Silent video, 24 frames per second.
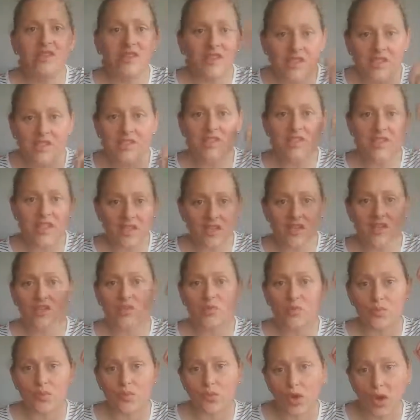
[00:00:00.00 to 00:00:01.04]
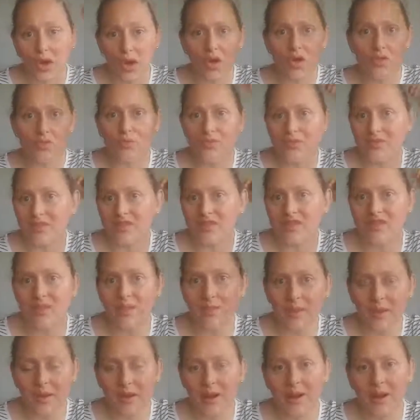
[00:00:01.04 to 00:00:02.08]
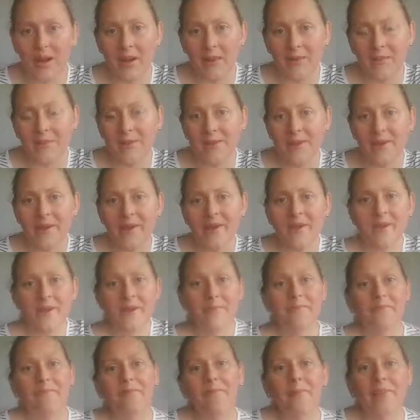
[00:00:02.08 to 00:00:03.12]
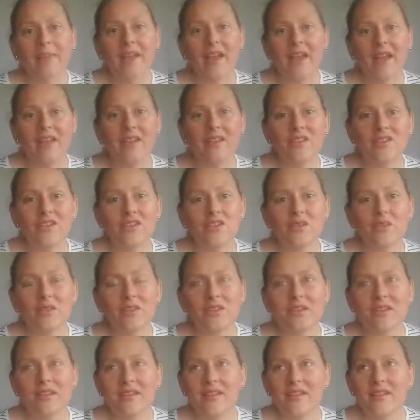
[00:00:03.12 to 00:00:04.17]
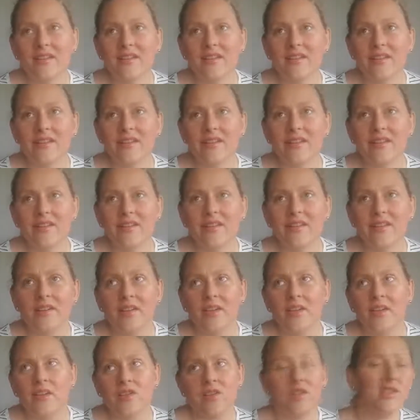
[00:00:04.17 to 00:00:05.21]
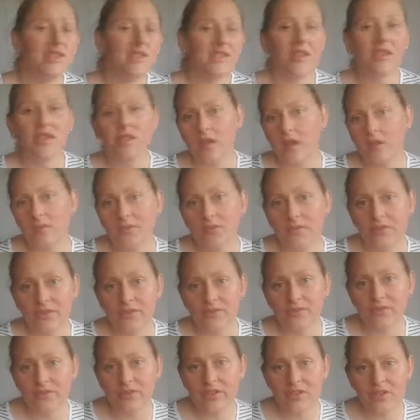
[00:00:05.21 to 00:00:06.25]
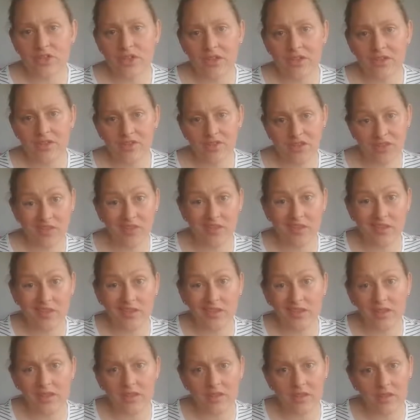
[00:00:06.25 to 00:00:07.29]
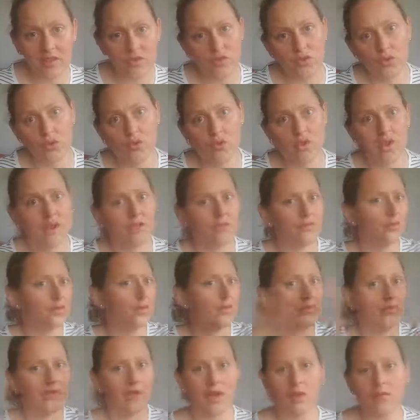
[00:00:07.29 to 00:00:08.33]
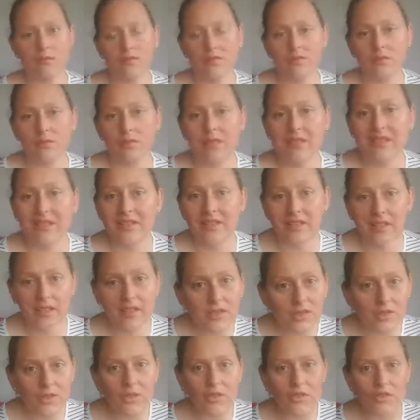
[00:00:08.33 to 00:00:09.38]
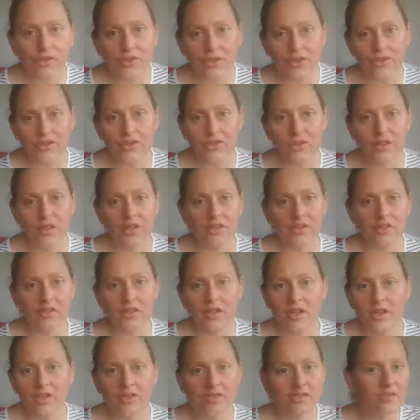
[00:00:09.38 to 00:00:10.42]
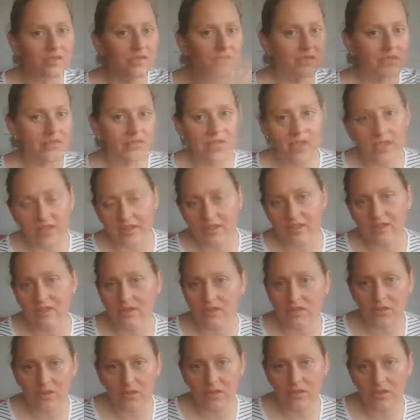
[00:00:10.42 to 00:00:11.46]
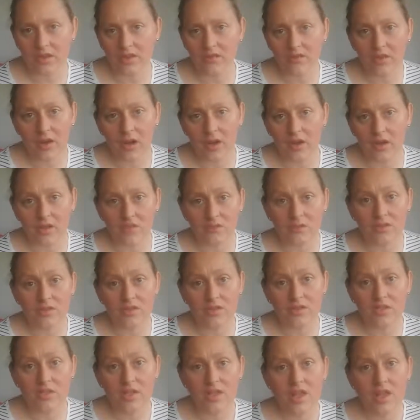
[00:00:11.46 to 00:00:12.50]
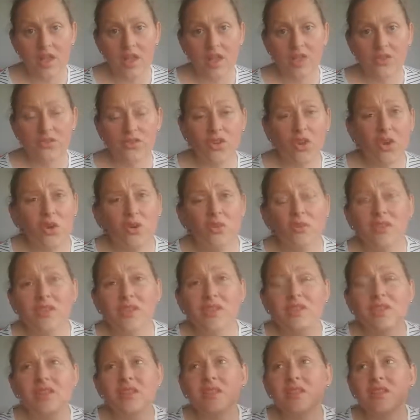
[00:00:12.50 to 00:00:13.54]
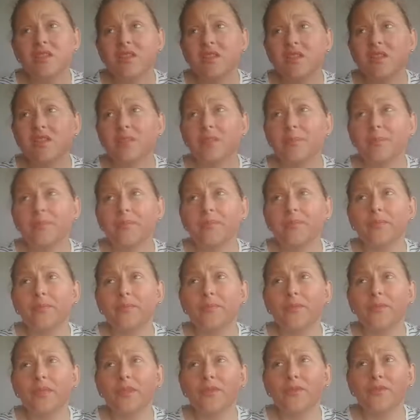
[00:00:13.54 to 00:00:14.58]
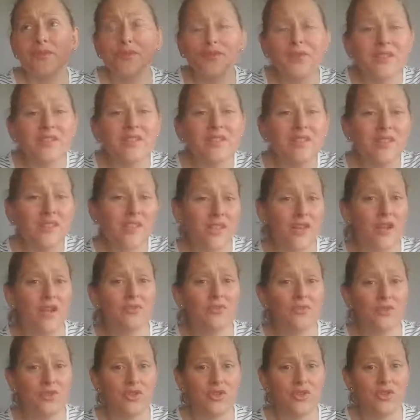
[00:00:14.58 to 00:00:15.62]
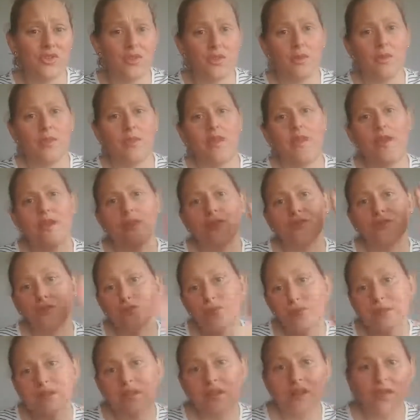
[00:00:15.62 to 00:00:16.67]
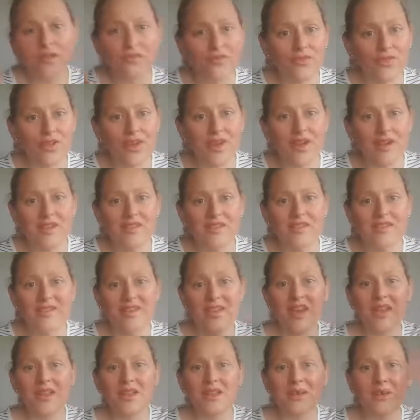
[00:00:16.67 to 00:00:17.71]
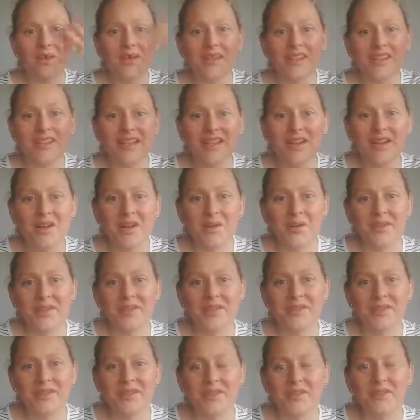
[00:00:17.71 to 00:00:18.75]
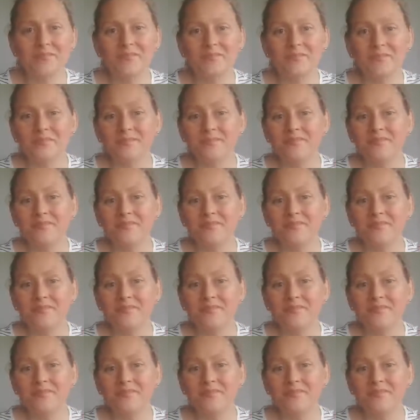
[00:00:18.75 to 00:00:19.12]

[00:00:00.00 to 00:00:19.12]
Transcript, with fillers: These things will help you step up. And it's not like just signing up for a free challenge and thinking that your life will be absolutely healed and turned around. No, the free stuff which is out there, the free advice. Hello, Leah, how are you?